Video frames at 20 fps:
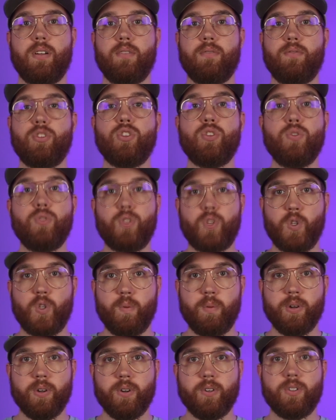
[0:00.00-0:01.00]

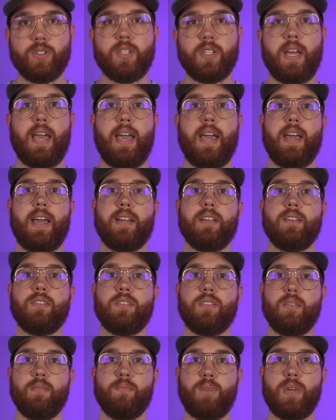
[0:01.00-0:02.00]
YouTubers and
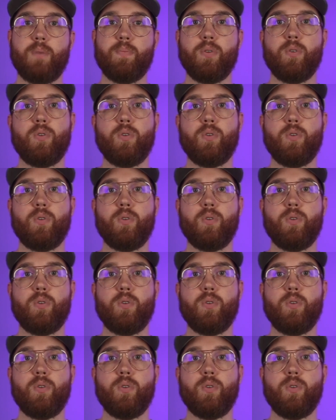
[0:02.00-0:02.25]
people